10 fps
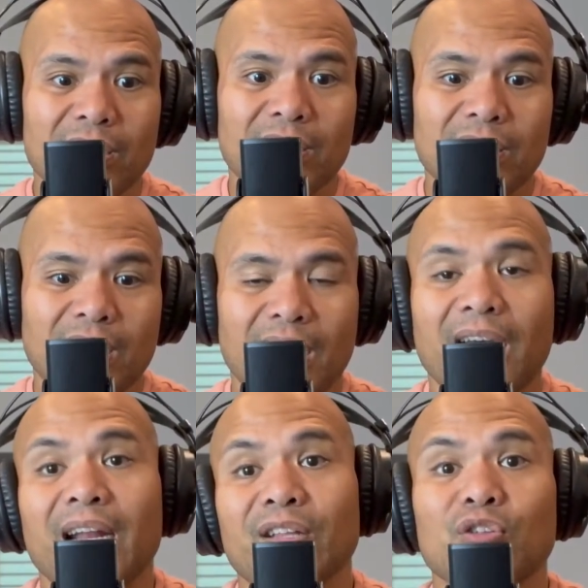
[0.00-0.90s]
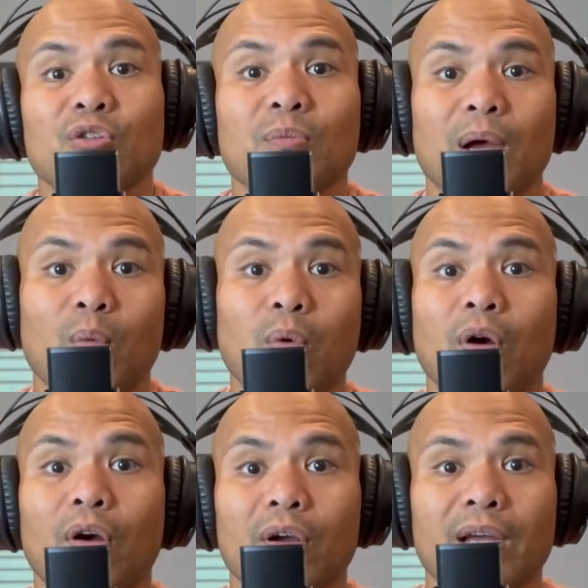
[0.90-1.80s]
i got to do my
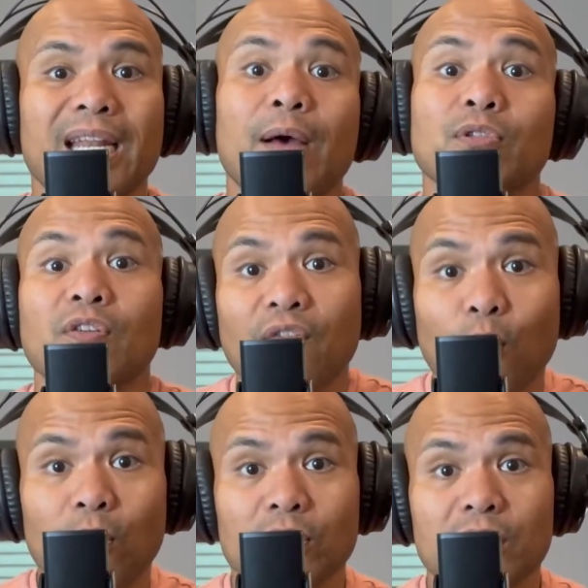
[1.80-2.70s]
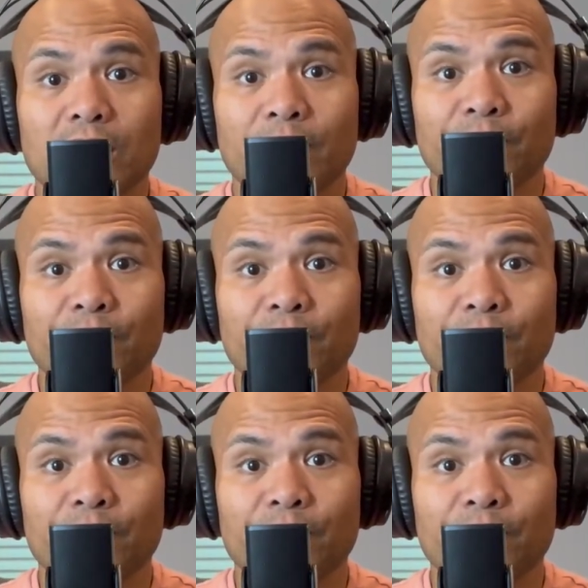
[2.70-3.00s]
work and now it's forced